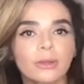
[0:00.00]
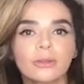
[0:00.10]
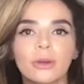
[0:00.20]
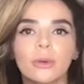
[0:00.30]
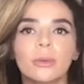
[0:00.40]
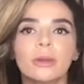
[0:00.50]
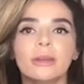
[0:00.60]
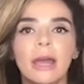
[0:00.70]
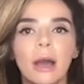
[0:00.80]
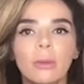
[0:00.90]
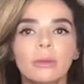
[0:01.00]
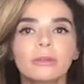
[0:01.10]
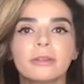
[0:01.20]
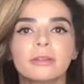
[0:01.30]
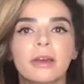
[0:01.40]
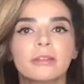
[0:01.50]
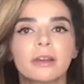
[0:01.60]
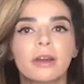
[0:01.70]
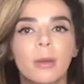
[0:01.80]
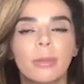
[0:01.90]
So now we'll
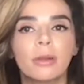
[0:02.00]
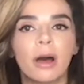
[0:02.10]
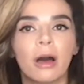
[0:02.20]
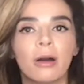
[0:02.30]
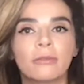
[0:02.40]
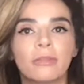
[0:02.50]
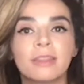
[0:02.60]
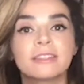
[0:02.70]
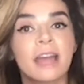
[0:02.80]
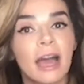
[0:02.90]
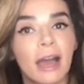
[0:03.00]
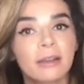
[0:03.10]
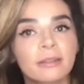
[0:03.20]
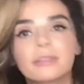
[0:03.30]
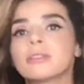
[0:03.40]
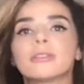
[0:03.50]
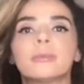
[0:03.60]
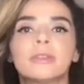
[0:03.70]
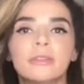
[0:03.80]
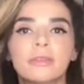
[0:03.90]
discuss a couple of the TACs,
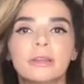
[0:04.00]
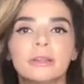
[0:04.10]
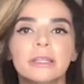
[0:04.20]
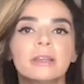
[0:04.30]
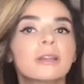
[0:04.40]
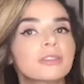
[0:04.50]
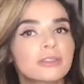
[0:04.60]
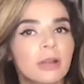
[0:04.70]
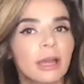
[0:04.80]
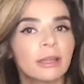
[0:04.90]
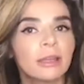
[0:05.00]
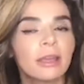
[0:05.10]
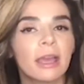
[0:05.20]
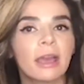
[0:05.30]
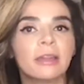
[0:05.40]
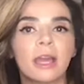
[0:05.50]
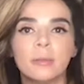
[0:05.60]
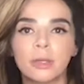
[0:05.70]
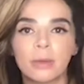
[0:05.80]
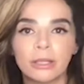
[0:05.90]
specifically cluster headache and
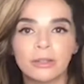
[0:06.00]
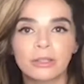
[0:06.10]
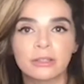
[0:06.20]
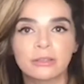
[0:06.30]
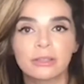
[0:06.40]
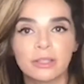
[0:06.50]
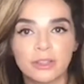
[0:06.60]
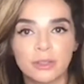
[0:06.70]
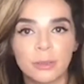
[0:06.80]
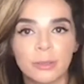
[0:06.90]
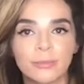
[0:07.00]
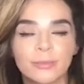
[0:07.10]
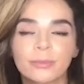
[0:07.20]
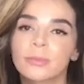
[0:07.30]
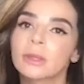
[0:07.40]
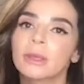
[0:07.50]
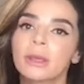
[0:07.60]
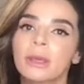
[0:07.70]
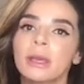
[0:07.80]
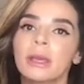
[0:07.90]
hemicrania continua.
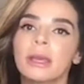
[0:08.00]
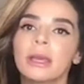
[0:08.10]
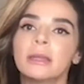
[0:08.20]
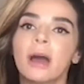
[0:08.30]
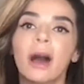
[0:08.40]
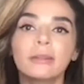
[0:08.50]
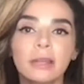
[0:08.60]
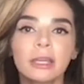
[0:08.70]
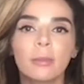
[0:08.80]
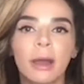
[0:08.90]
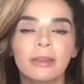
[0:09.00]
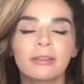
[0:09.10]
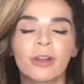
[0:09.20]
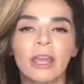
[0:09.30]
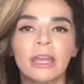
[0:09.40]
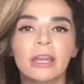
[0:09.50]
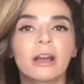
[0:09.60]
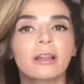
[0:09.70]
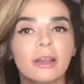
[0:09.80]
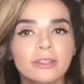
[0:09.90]
And unlike migraine,
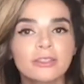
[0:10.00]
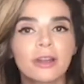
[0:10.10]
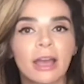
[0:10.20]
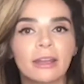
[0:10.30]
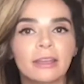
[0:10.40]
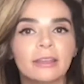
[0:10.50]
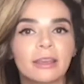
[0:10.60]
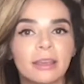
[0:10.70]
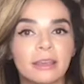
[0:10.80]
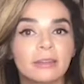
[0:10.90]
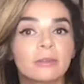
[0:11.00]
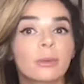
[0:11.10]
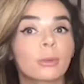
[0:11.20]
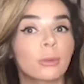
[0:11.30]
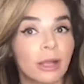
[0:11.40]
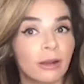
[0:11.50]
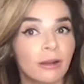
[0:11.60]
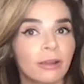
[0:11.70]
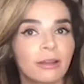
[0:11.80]
cluster headache is rare.